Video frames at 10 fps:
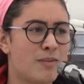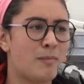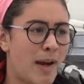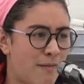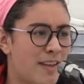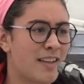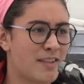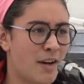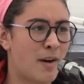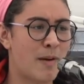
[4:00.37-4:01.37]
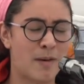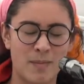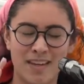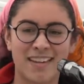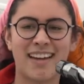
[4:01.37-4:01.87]
you, my feelings are about
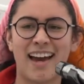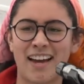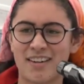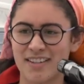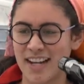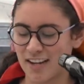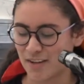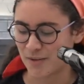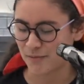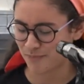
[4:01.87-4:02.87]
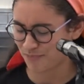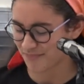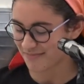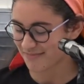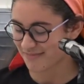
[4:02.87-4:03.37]
me, I understand you.
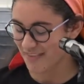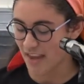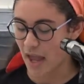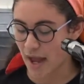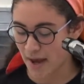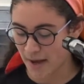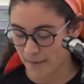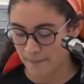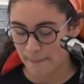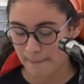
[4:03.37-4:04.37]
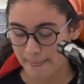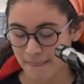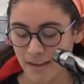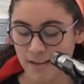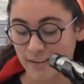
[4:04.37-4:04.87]
Um,
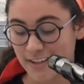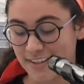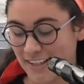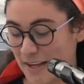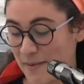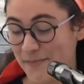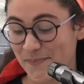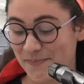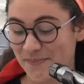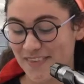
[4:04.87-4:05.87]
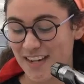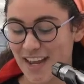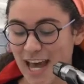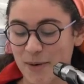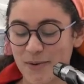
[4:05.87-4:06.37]
let's see.
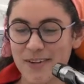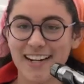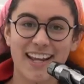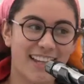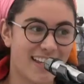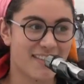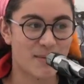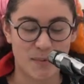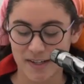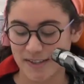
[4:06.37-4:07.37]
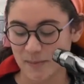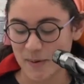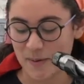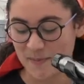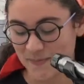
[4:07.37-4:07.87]
I will read a less depressing
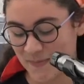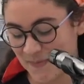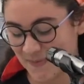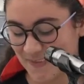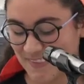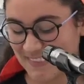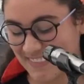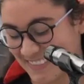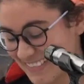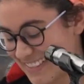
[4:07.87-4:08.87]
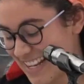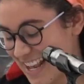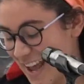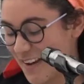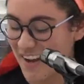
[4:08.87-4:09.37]
poem.
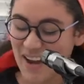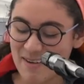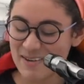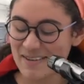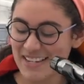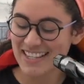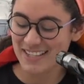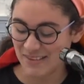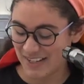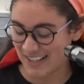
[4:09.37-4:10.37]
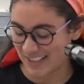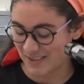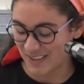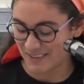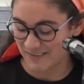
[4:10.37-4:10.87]
Okay, I'm gonna read this one because
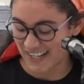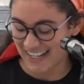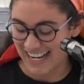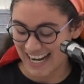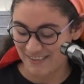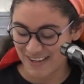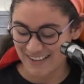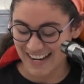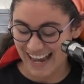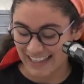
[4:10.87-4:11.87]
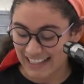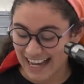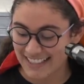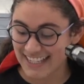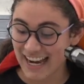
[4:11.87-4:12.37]
it's really fun and I wrote it and the
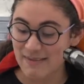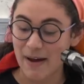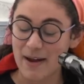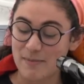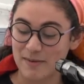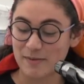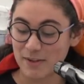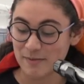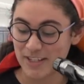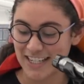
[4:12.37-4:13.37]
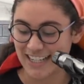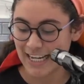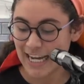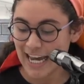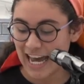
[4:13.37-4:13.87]
last time I performed it,
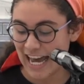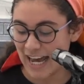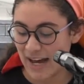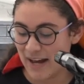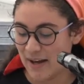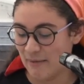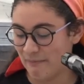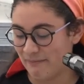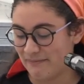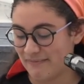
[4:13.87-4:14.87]
um,